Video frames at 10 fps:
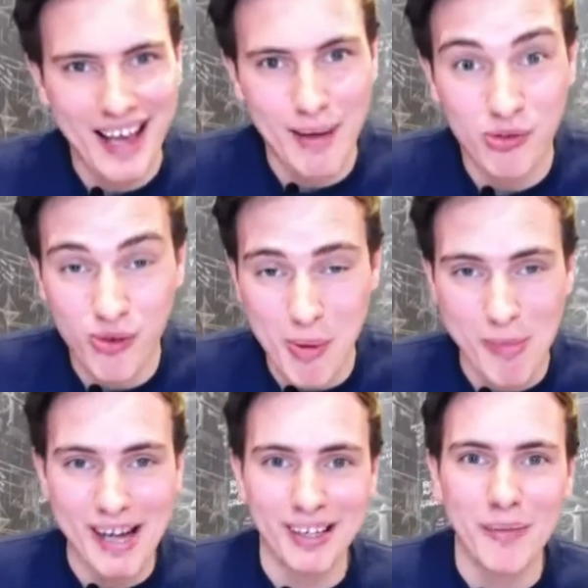Scribble
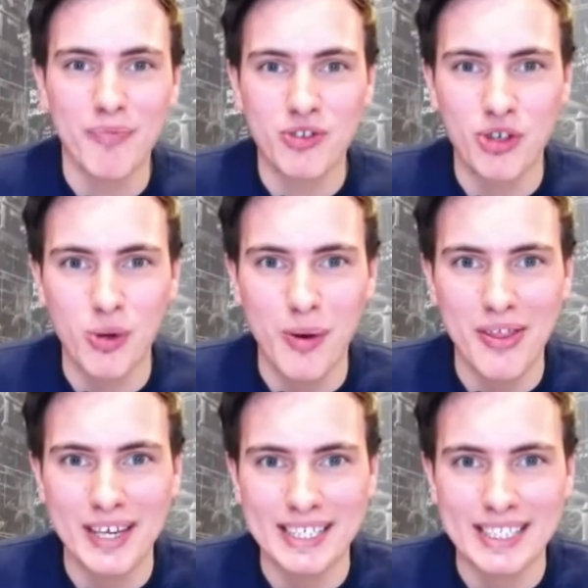Mail, to
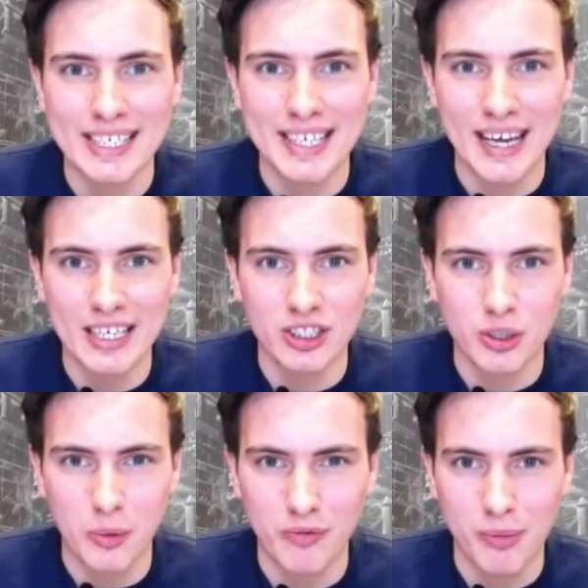this day. So
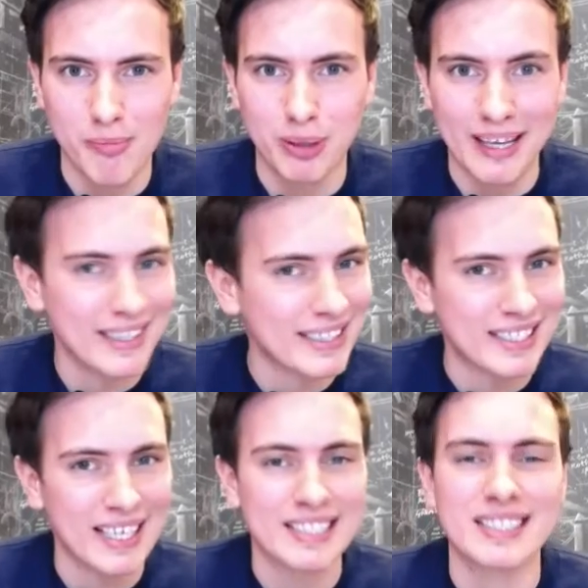we've done plenty of
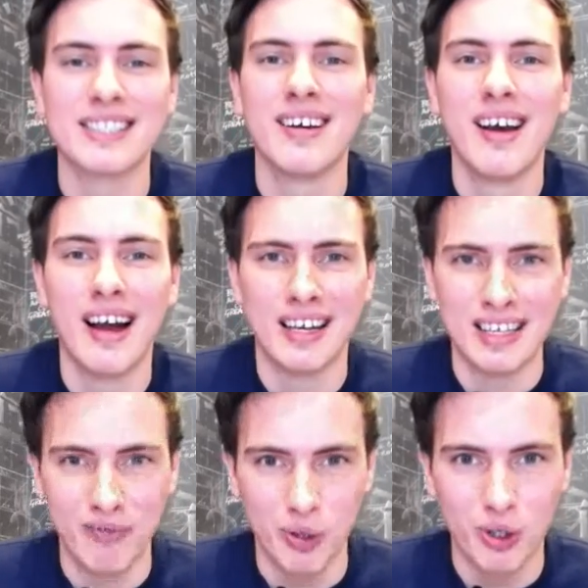tests, and I can
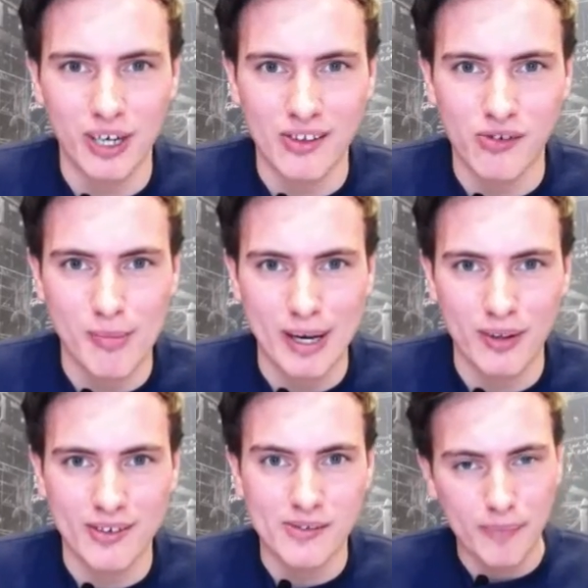give you a good answer about
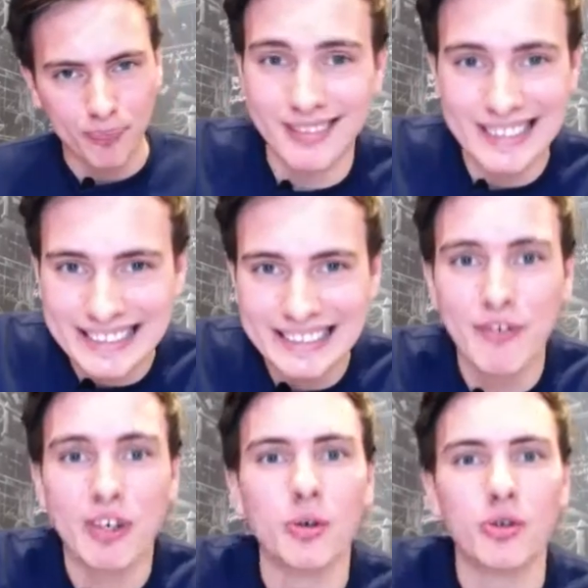this. It's
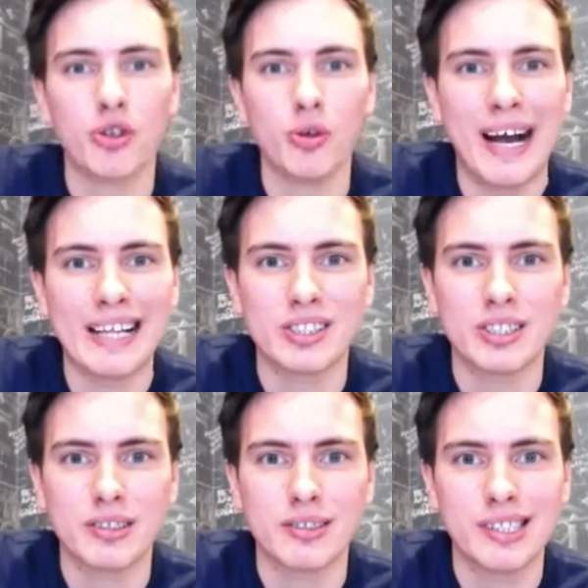difficult to
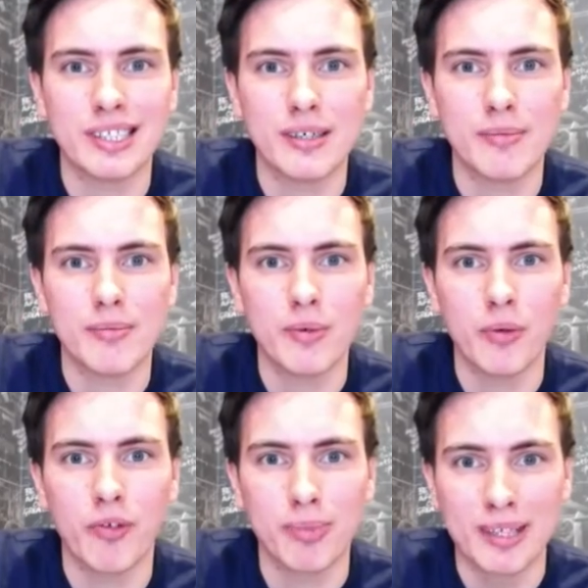answer
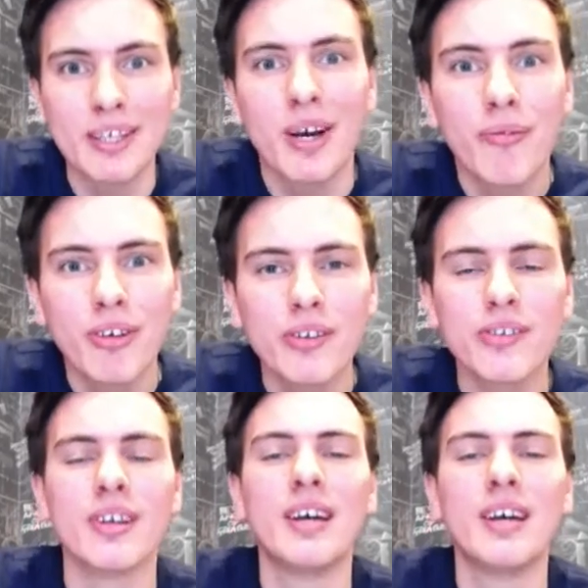with complete confidence